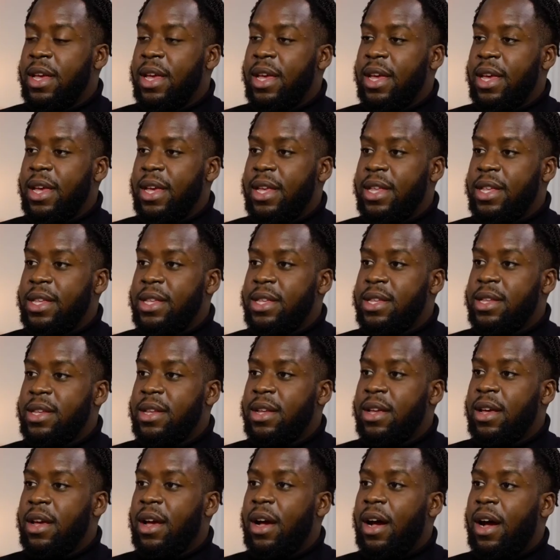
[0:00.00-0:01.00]
It is,
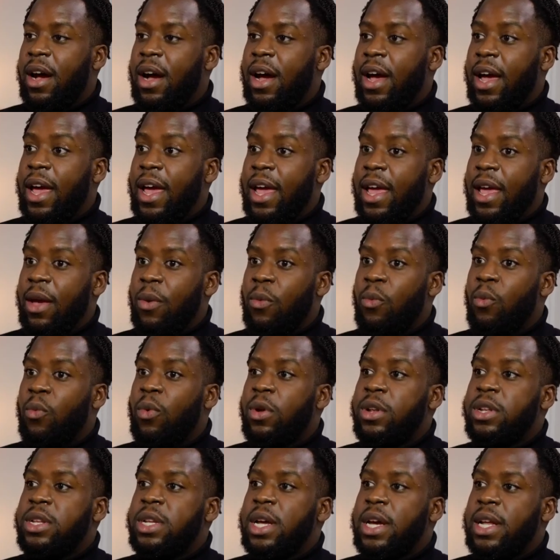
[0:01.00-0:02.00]
I
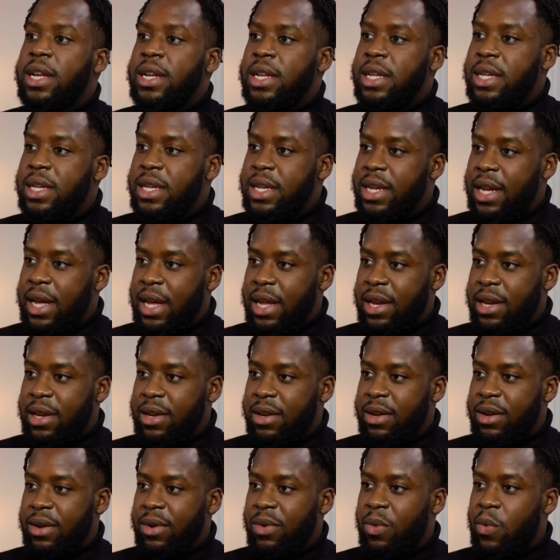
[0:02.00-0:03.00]
want to
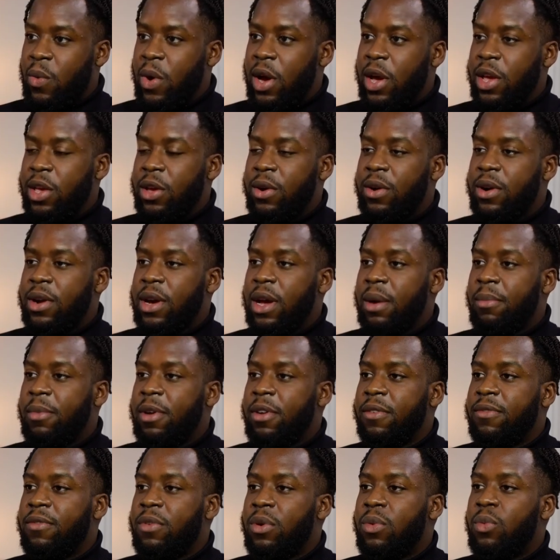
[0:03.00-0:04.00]
understand where you're
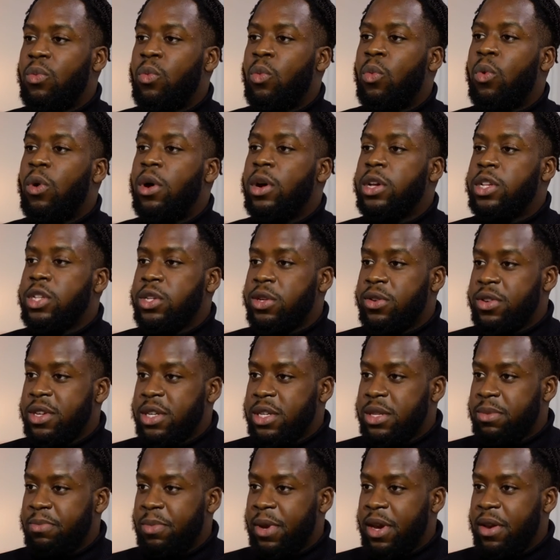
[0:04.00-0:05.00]
coming from. What is your
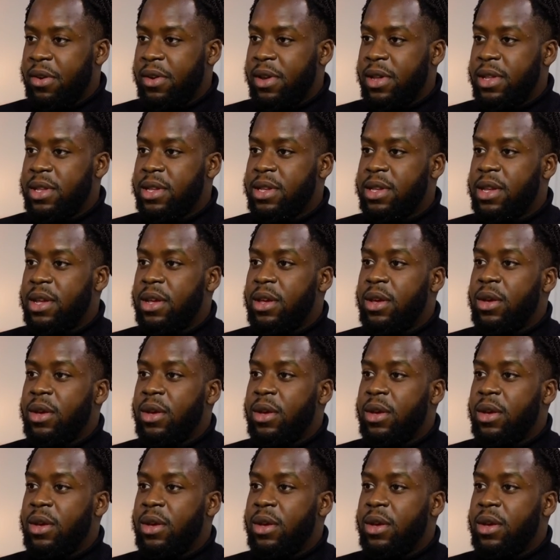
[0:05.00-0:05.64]
experience?